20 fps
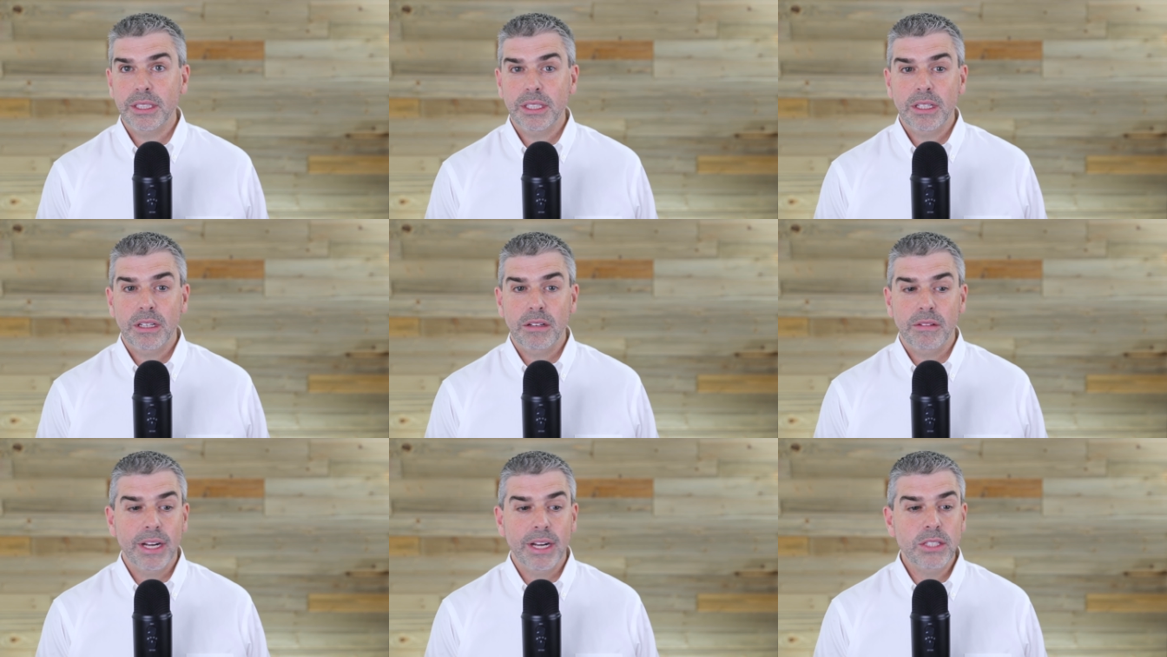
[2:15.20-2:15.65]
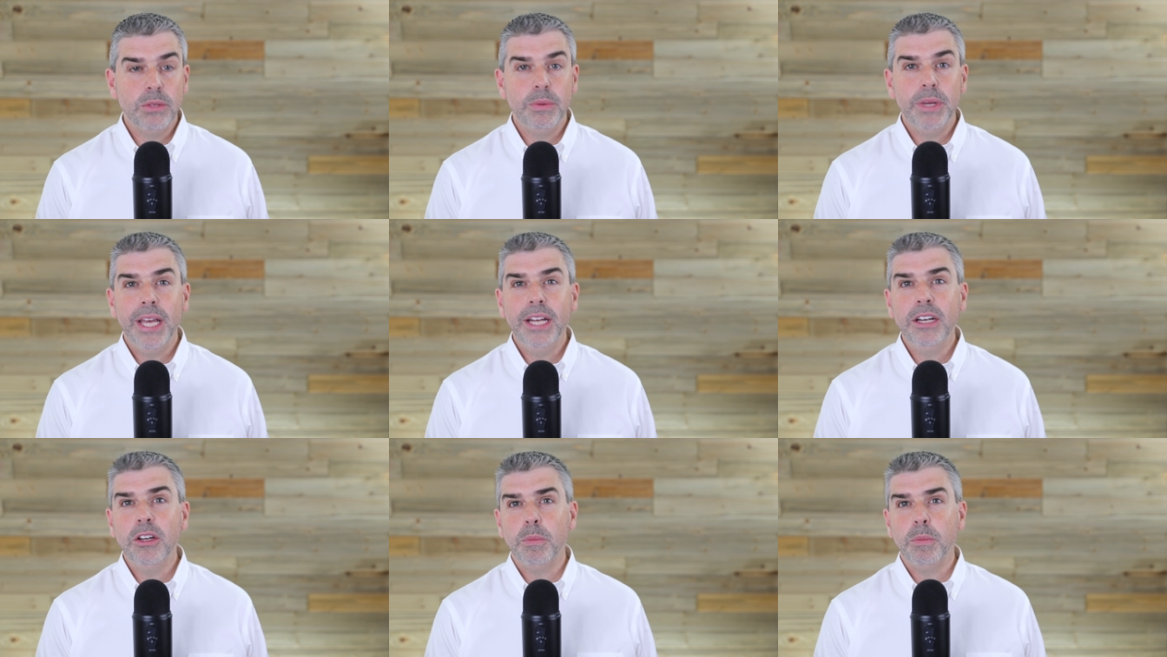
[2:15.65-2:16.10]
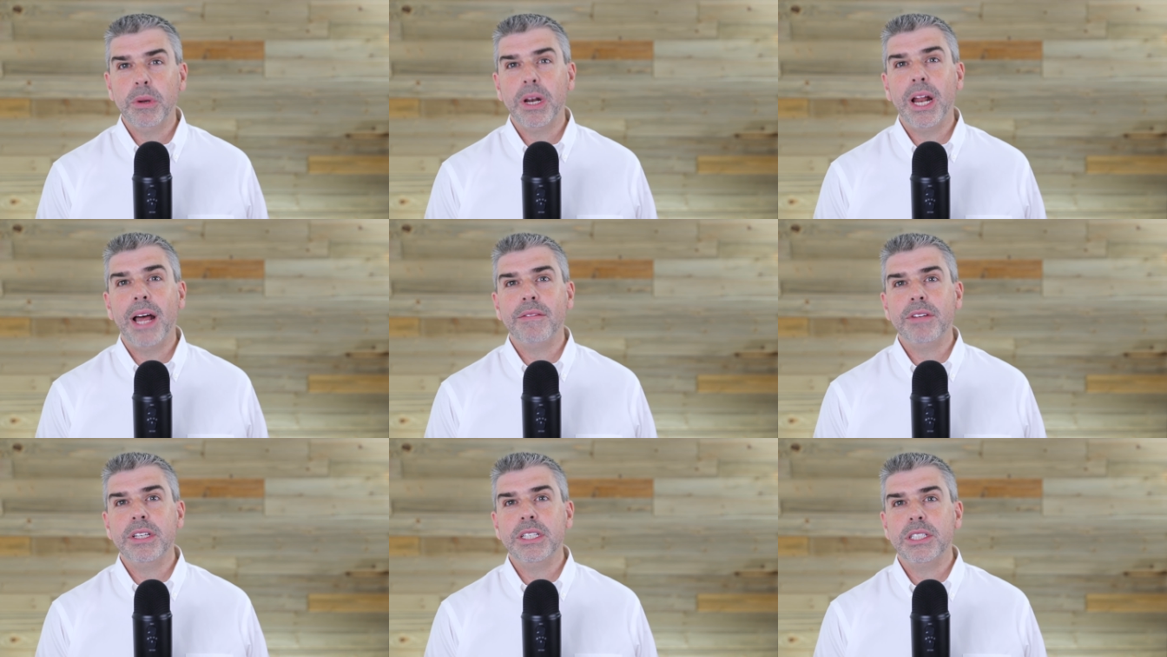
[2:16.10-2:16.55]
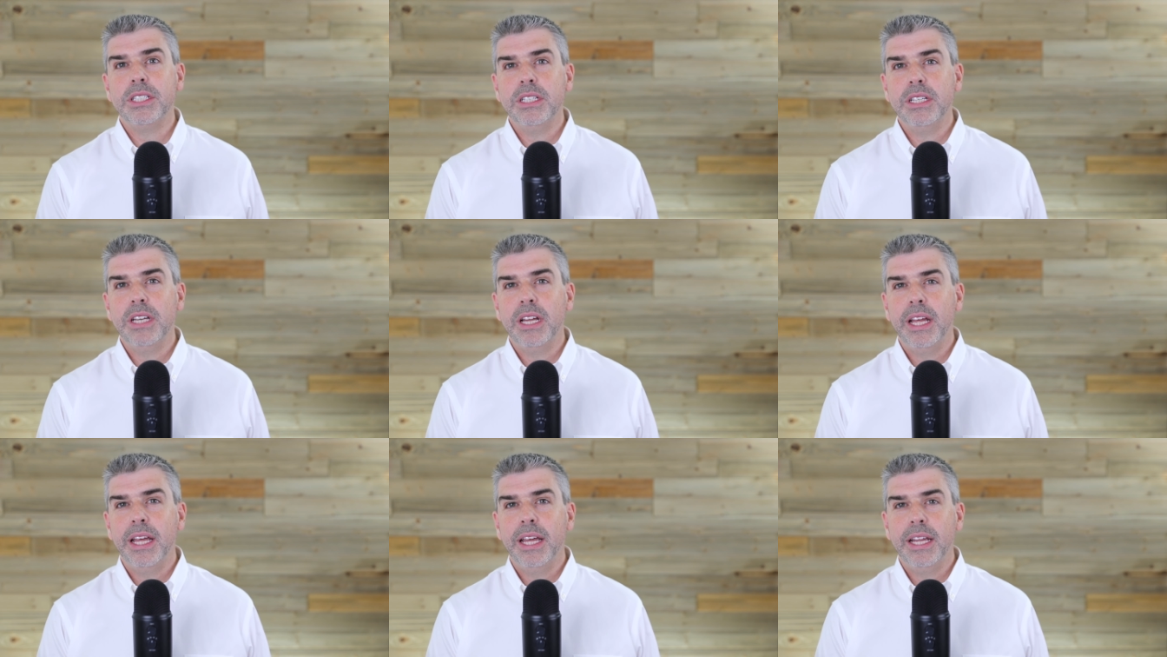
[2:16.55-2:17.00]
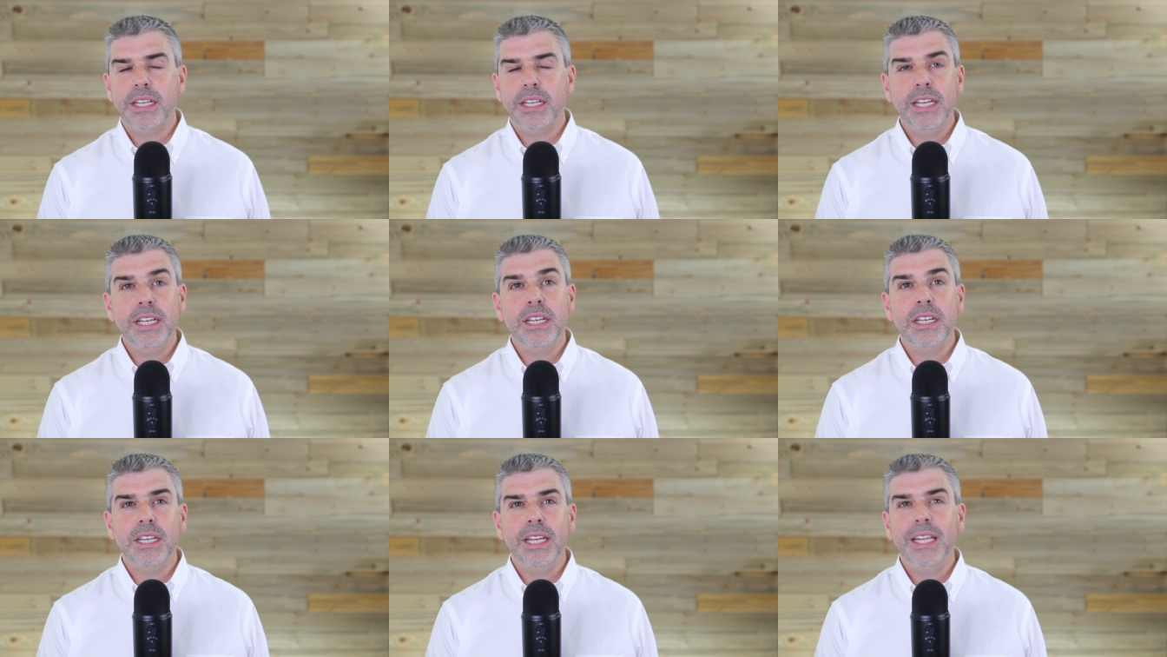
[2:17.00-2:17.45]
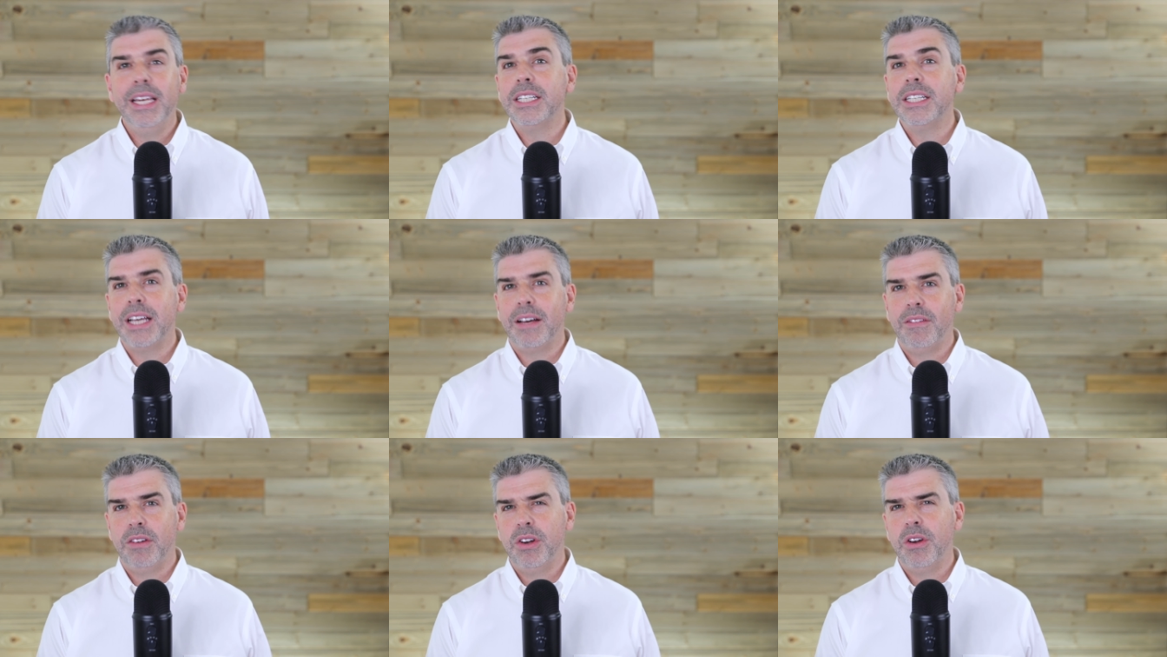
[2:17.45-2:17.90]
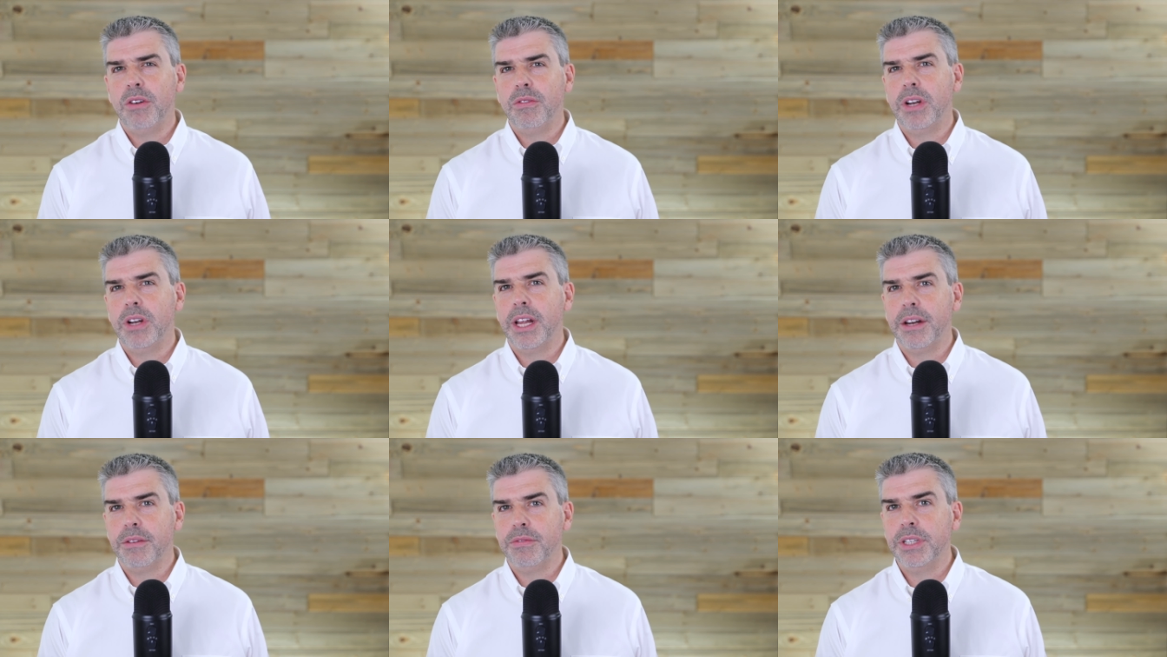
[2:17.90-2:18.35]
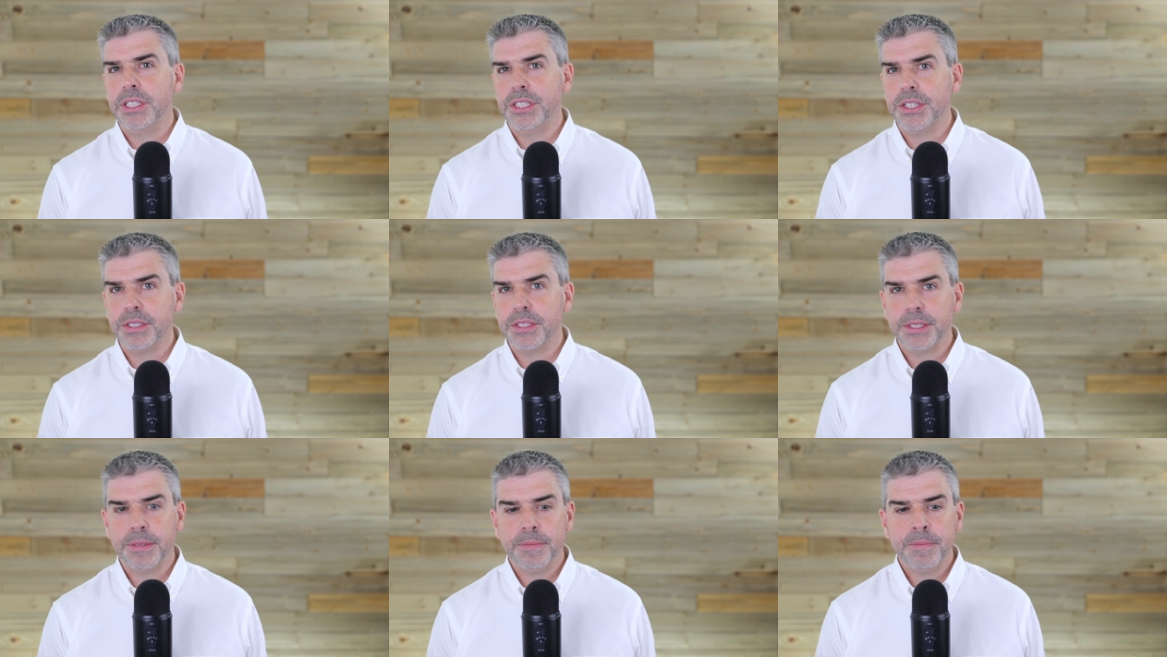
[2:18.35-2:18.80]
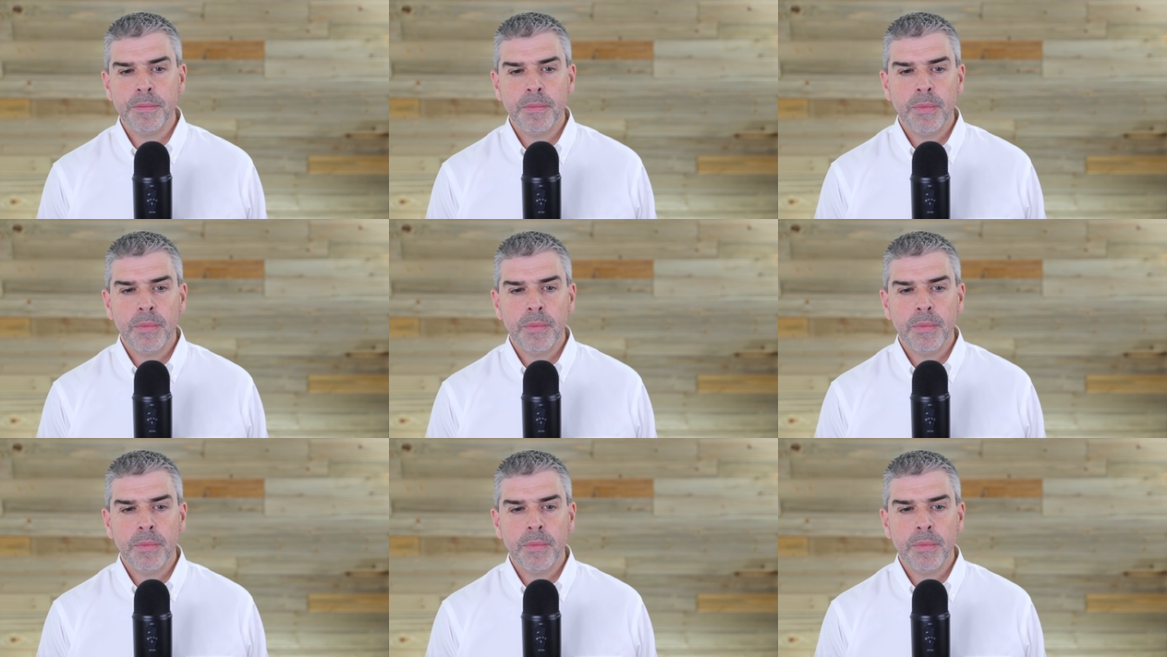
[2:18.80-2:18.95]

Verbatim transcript: right? So we end up with having uh, need, needing to have an awful lot of filters.